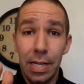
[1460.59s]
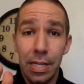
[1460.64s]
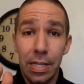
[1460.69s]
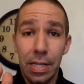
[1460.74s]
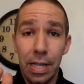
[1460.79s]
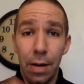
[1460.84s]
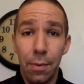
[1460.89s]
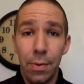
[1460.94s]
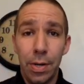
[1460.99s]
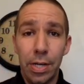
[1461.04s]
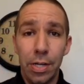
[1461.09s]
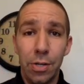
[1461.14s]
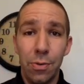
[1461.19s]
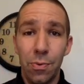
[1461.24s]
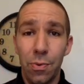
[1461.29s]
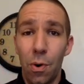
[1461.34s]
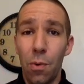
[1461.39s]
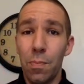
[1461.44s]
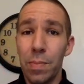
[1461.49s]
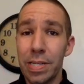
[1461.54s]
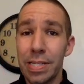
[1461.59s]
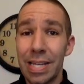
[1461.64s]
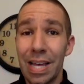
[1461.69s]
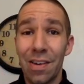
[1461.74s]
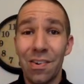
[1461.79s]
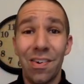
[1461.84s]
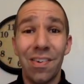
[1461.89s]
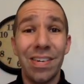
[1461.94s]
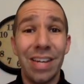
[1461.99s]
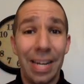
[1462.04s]
That way you won't miss out
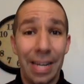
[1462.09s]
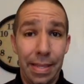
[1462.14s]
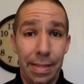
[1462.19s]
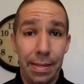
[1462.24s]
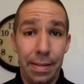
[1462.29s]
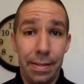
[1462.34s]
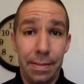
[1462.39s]
on anything.